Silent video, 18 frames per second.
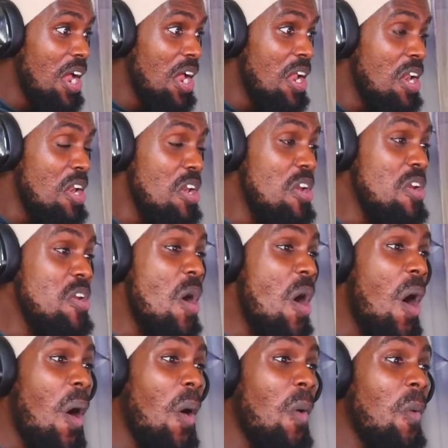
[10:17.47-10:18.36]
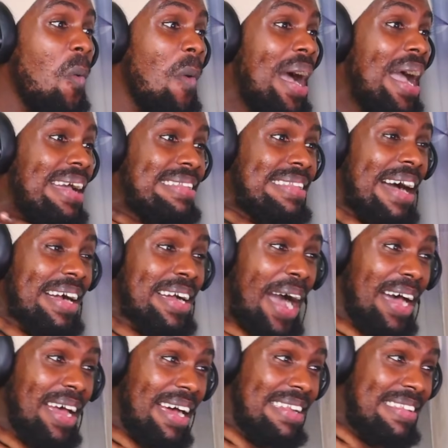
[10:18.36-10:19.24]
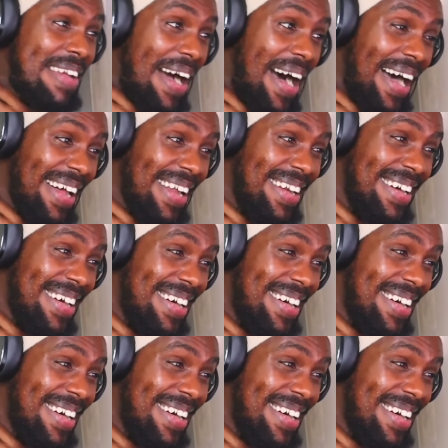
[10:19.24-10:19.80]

No way. Takara-chan